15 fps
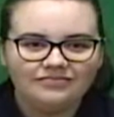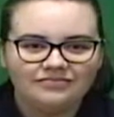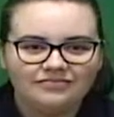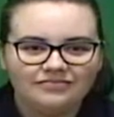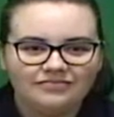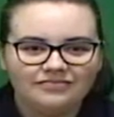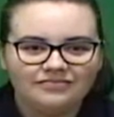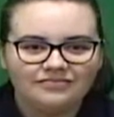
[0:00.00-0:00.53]

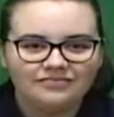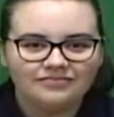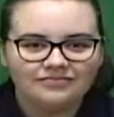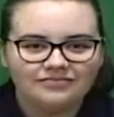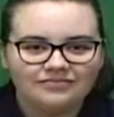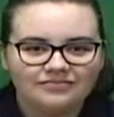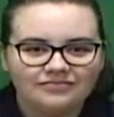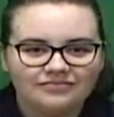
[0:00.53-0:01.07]

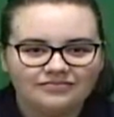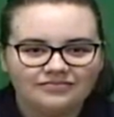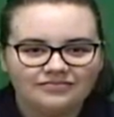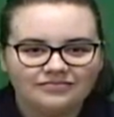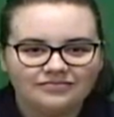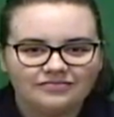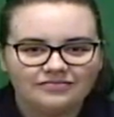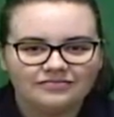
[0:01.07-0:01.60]

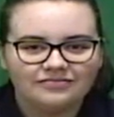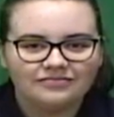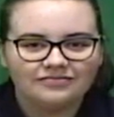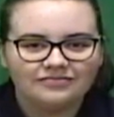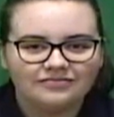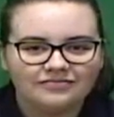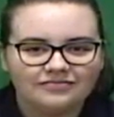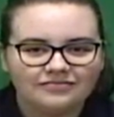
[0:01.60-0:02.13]

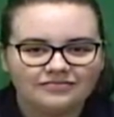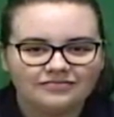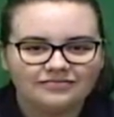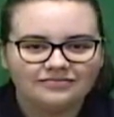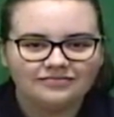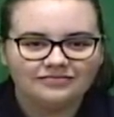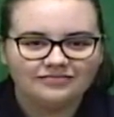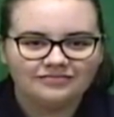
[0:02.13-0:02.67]

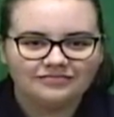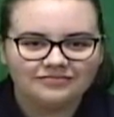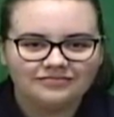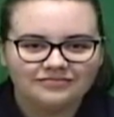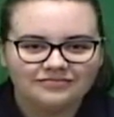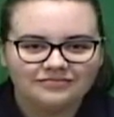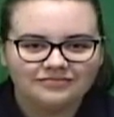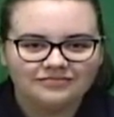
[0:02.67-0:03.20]

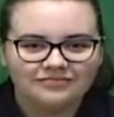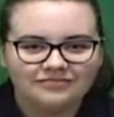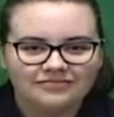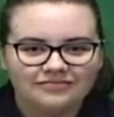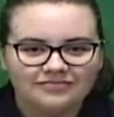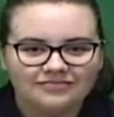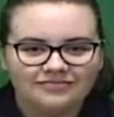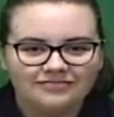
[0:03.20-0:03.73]

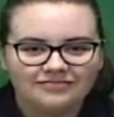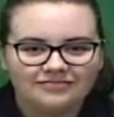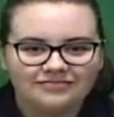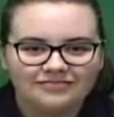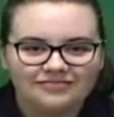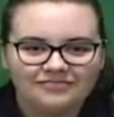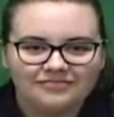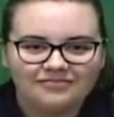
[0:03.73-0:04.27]

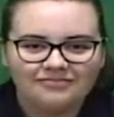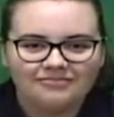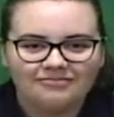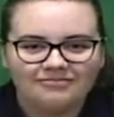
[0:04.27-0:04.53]
(not speaking)